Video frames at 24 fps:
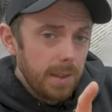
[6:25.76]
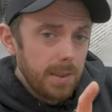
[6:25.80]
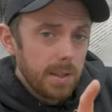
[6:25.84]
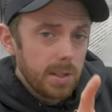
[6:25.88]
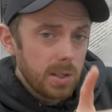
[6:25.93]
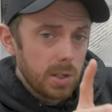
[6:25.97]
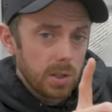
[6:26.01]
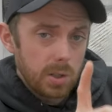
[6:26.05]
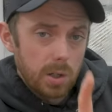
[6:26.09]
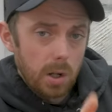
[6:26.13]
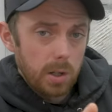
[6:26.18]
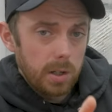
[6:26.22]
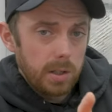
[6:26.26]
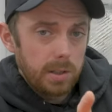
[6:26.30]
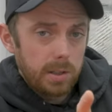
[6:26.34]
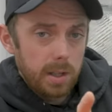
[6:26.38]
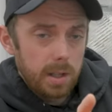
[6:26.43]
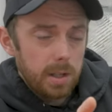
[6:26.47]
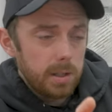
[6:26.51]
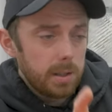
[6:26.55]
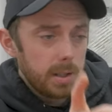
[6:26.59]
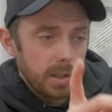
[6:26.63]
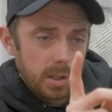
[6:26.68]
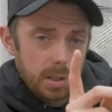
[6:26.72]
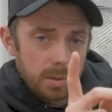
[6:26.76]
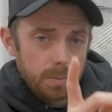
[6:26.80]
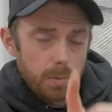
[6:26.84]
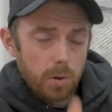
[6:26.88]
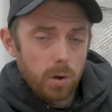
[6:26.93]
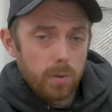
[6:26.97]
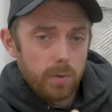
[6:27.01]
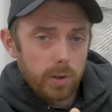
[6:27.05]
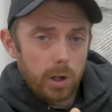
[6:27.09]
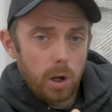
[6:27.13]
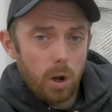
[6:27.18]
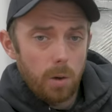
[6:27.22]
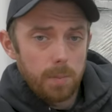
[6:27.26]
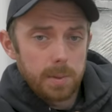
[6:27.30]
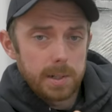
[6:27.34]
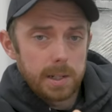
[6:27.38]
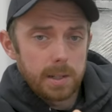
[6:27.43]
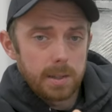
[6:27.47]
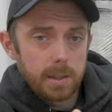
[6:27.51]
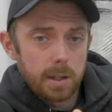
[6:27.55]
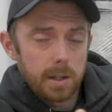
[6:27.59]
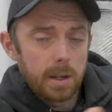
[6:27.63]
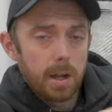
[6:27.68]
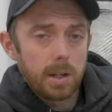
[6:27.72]
and this is not a dig, this is more of a
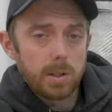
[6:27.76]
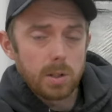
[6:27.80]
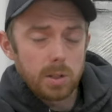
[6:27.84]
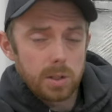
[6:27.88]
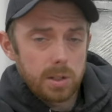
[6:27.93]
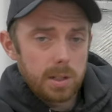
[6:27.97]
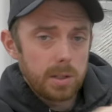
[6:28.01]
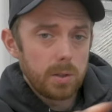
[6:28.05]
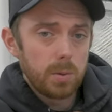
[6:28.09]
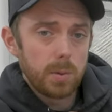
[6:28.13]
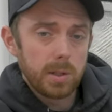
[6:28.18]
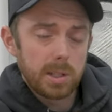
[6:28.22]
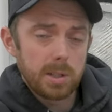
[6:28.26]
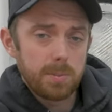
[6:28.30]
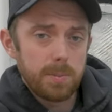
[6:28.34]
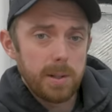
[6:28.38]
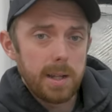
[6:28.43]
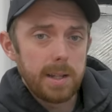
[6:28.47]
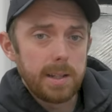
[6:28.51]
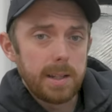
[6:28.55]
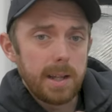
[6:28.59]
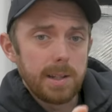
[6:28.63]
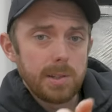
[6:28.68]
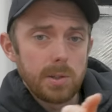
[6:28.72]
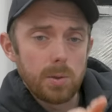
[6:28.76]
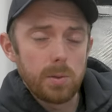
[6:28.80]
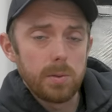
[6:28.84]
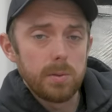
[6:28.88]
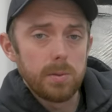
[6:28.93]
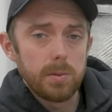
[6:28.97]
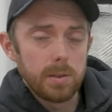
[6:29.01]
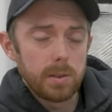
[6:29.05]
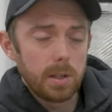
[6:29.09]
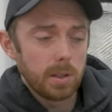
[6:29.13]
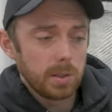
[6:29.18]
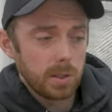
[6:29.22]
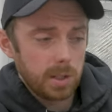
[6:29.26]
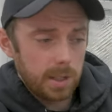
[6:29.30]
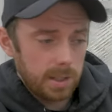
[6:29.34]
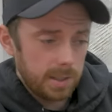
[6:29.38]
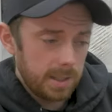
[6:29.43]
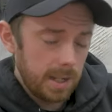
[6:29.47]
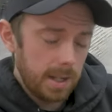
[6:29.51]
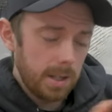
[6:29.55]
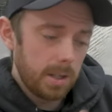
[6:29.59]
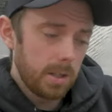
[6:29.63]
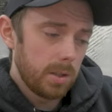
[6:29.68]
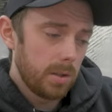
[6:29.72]
comedy thing, I just need to explain that so it doesn't get
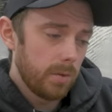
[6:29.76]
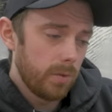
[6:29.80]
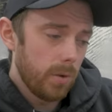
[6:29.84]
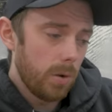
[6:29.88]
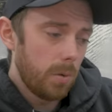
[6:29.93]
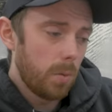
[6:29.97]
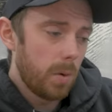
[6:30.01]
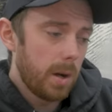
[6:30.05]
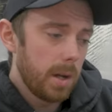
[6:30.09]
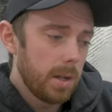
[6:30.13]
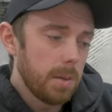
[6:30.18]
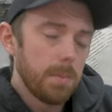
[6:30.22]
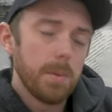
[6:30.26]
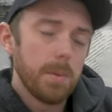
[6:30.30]
taken the wrong way,